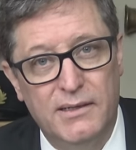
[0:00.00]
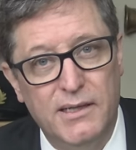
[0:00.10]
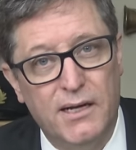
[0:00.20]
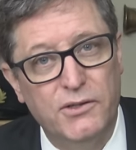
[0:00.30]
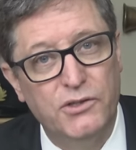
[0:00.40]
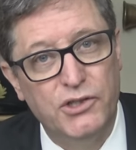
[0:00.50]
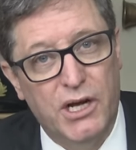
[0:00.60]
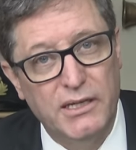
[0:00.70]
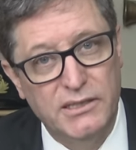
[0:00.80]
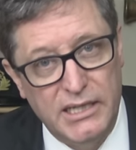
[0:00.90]
Dr.
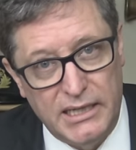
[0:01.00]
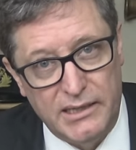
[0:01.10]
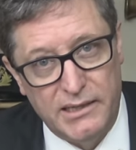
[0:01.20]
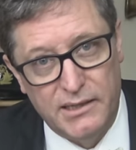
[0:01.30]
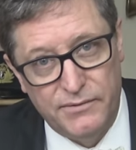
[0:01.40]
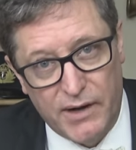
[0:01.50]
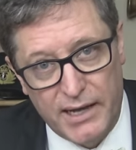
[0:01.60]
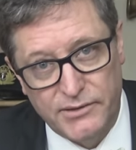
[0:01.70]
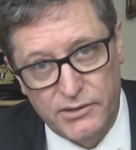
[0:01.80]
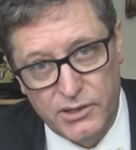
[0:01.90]
John Dee, an
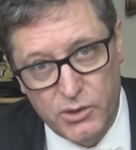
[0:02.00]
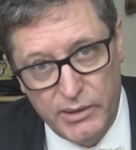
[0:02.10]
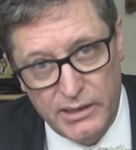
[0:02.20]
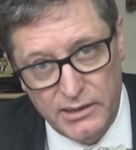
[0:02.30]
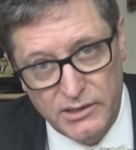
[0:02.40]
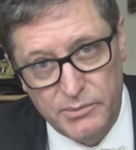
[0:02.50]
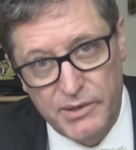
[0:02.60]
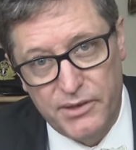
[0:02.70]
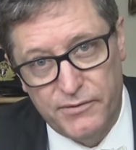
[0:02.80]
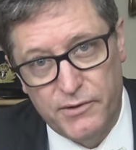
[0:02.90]
advisor to Queen
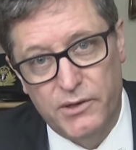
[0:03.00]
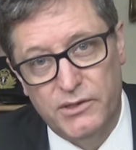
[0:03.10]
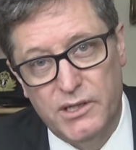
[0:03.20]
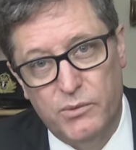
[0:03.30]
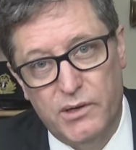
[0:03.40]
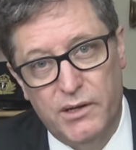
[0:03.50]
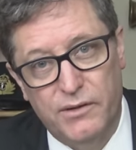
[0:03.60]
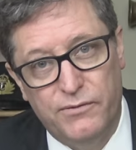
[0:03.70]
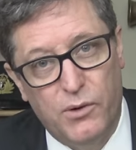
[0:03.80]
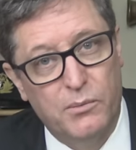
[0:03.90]
Elizabeth I and one of the
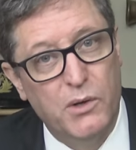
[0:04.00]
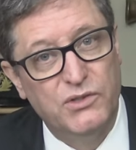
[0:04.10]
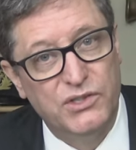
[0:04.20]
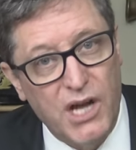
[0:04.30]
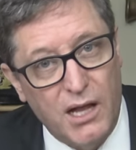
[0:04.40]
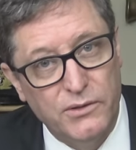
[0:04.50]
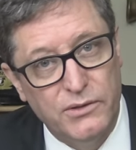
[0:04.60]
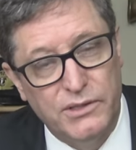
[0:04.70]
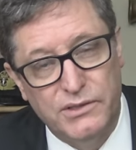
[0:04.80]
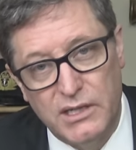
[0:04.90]
foremost
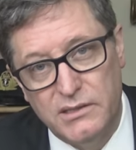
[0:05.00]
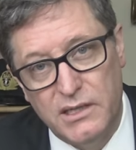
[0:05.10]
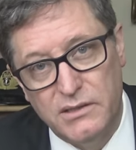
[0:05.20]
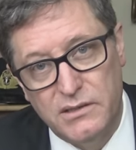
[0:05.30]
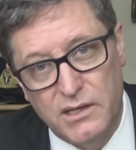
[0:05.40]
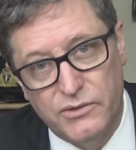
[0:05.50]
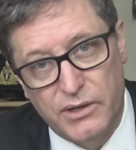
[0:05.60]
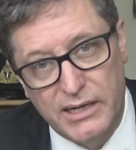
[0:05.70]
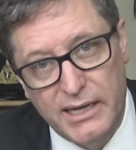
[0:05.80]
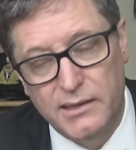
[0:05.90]
scholars in 16th
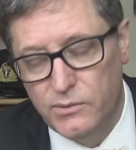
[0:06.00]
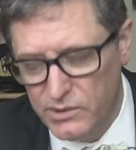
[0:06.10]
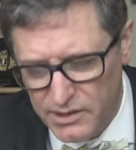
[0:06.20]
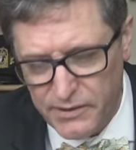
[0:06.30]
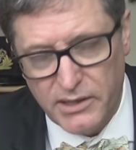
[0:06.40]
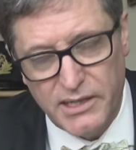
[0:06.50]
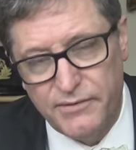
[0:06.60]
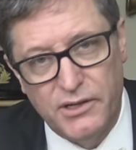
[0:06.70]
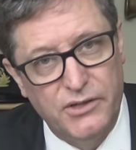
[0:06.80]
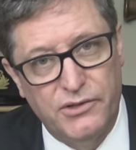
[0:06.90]
century England, was the very
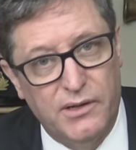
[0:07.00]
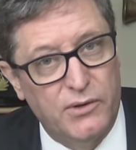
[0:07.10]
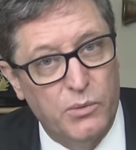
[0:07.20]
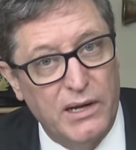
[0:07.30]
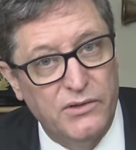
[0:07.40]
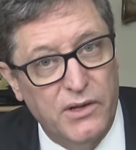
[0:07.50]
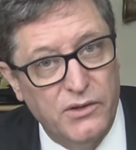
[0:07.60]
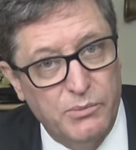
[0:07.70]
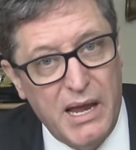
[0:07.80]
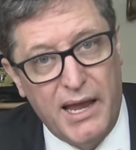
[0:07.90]
definition of a
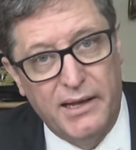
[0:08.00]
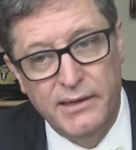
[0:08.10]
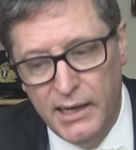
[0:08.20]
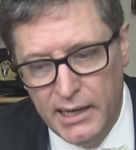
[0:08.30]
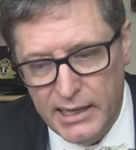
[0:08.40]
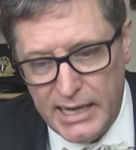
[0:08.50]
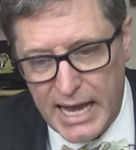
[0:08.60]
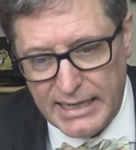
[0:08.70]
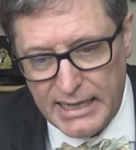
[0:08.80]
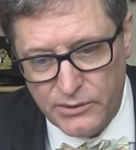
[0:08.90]
Renaissance man. He
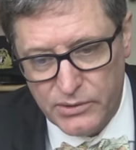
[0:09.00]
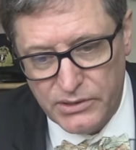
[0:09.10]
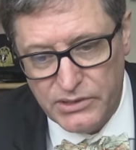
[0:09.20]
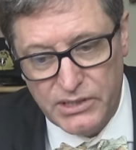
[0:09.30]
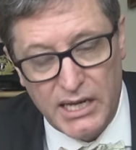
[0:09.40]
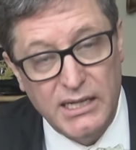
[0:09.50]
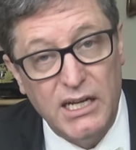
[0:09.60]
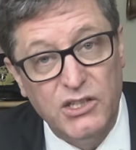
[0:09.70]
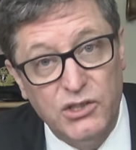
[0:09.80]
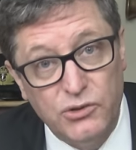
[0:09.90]
had interests in
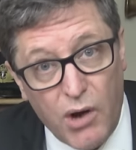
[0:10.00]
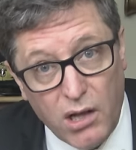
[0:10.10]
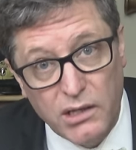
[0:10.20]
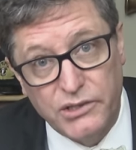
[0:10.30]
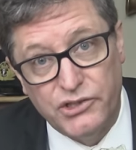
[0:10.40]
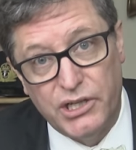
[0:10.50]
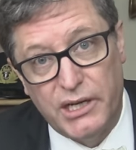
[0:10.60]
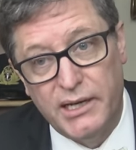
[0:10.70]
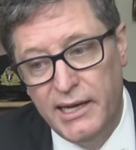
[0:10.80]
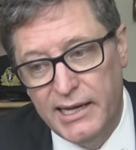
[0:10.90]

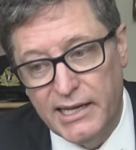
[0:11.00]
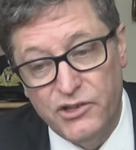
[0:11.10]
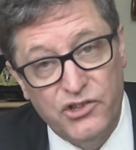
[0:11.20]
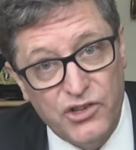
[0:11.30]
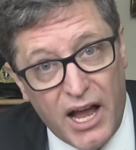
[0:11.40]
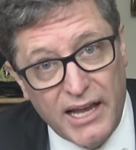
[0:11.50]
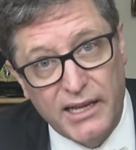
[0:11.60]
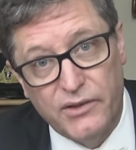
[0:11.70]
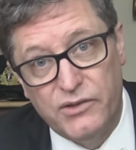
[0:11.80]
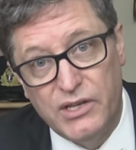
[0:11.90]
astrology, in
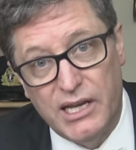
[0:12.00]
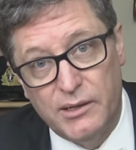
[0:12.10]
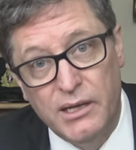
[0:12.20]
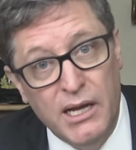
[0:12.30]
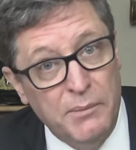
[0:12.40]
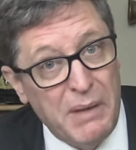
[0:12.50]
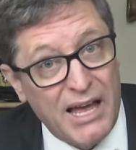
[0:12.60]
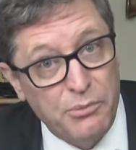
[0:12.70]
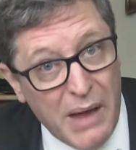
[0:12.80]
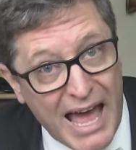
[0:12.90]
science, in
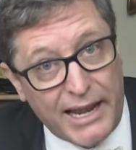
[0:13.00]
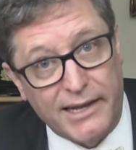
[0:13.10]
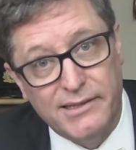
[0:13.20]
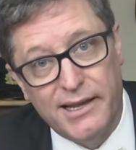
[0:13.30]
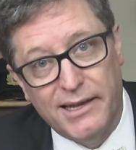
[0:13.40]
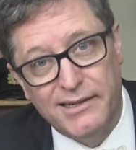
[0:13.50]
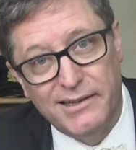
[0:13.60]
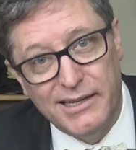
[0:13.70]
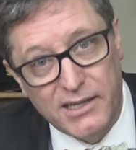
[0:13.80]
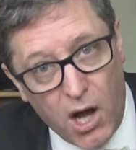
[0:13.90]
mathematics, and
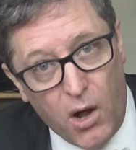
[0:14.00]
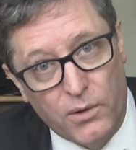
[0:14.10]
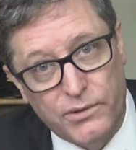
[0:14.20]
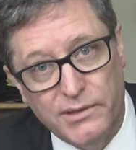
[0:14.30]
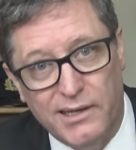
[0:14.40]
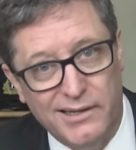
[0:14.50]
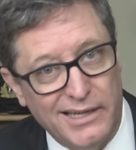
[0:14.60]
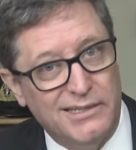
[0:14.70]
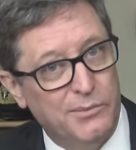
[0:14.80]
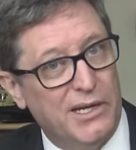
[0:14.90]
in the occult. And
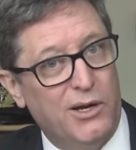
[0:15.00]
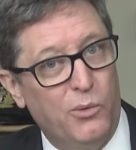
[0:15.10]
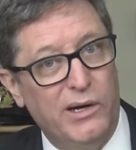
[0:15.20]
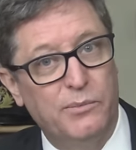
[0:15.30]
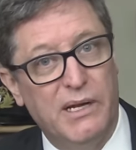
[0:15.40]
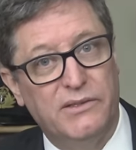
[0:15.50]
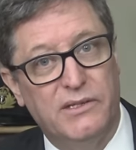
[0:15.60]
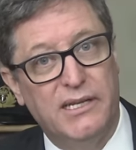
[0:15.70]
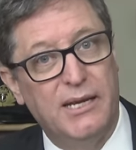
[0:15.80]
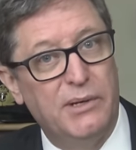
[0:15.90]
that seems like a weird mix
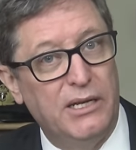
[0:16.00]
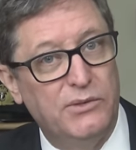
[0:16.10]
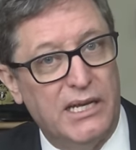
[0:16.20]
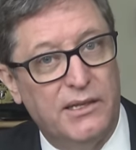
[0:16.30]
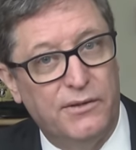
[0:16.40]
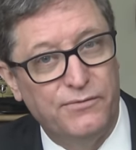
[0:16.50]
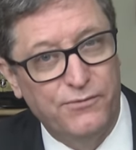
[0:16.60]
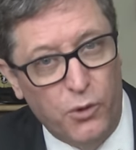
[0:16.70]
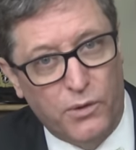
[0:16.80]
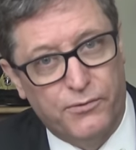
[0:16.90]
today, but he was at the
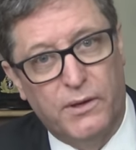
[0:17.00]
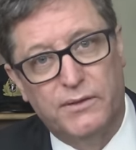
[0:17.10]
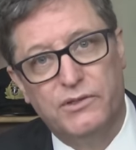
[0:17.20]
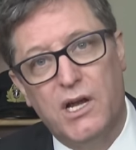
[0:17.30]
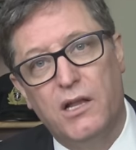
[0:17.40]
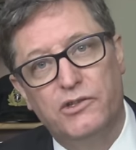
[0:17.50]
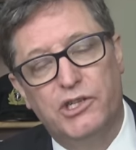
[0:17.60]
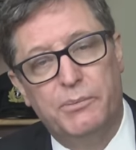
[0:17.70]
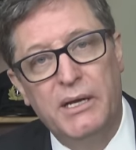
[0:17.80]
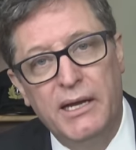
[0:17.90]
forefront of
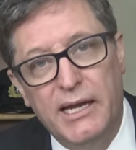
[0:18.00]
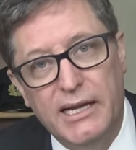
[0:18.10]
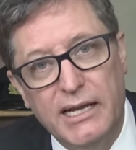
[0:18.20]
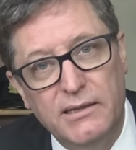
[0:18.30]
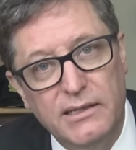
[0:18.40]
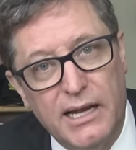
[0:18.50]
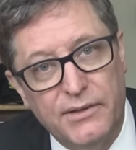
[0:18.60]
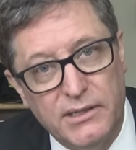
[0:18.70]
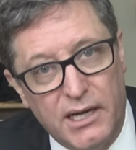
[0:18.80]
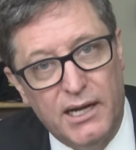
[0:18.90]
scholarship in England at
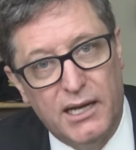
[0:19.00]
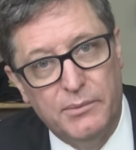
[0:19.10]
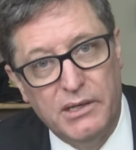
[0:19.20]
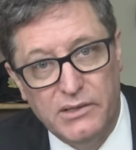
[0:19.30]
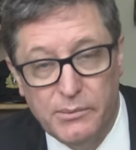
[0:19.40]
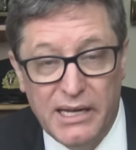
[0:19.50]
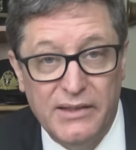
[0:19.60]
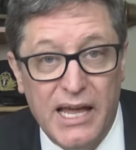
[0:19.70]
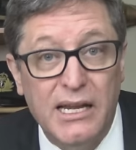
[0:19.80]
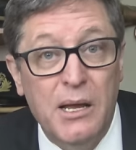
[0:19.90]
the time and is the man
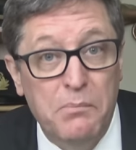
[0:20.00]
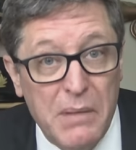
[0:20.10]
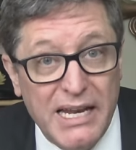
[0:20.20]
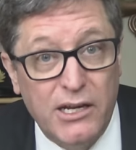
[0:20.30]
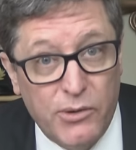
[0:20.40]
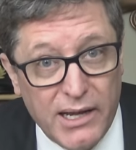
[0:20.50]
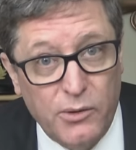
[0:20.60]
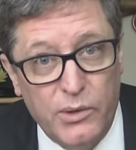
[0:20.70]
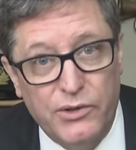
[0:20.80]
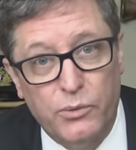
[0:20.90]
that many credit
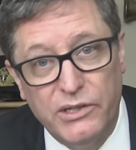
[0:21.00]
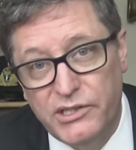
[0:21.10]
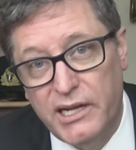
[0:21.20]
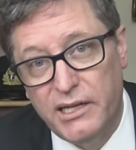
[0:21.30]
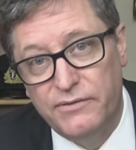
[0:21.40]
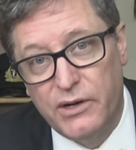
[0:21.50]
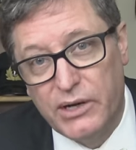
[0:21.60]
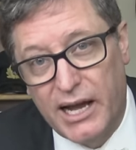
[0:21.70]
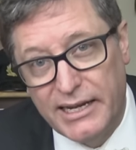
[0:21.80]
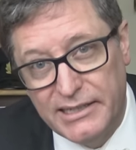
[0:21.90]
with originating the
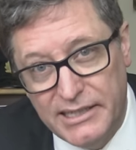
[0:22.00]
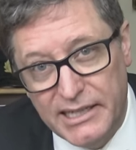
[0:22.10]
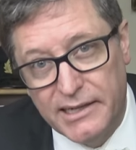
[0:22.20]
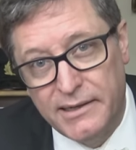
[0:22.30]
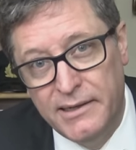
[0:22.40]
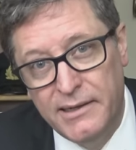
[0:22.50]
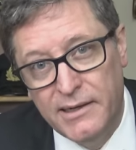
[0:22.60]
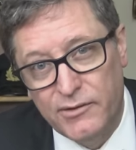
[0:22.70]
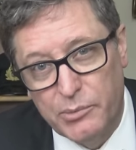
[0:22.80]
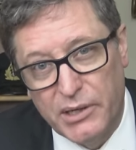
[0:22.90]
very idea
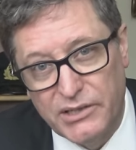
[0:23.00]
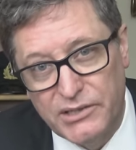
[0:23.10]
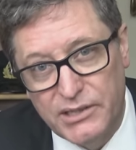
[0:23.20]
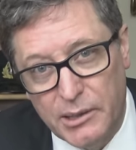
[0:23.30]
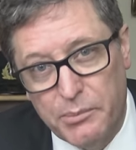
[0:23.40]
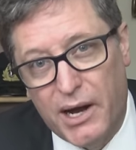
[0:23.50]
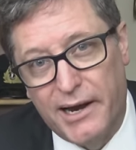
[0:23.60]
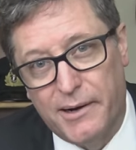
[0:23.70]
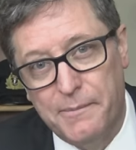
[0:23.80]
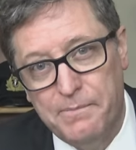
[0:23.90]
of a British empire